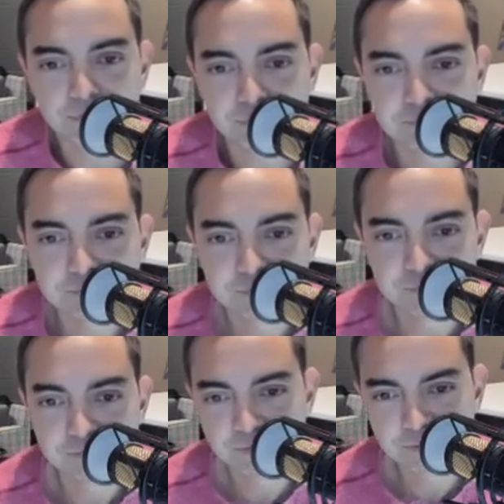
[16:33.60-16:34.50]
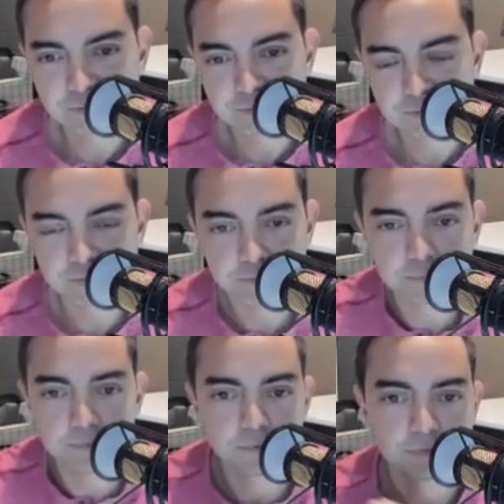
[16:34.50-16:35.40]

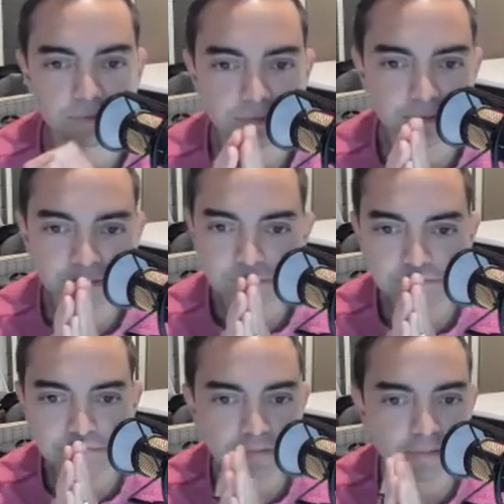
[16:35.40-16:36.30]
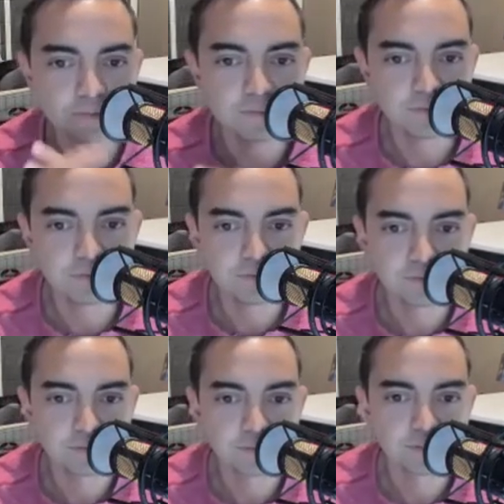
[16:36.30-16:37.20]

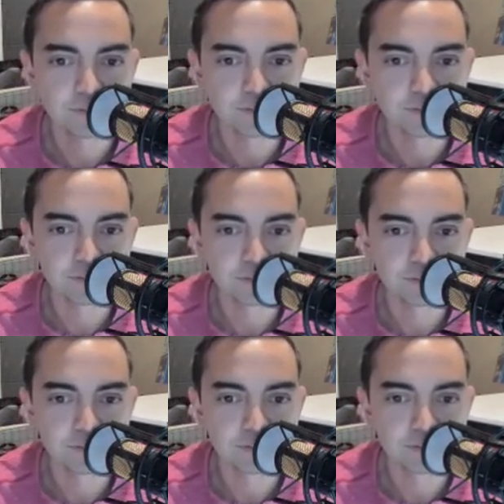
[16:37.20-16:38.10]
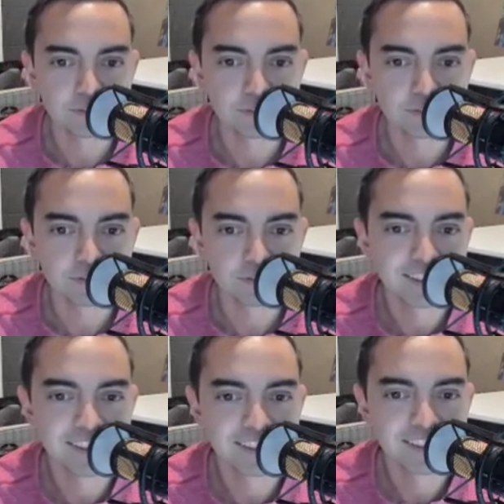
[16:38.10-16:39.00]

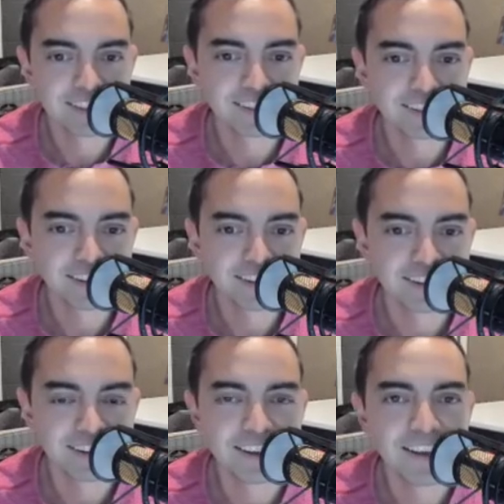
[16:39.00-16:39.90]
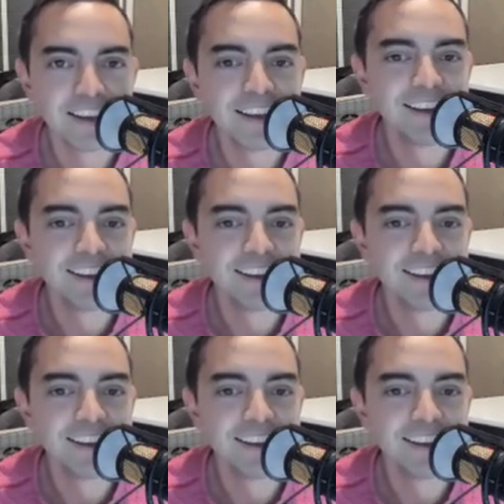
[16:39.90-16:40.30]
(not speaking)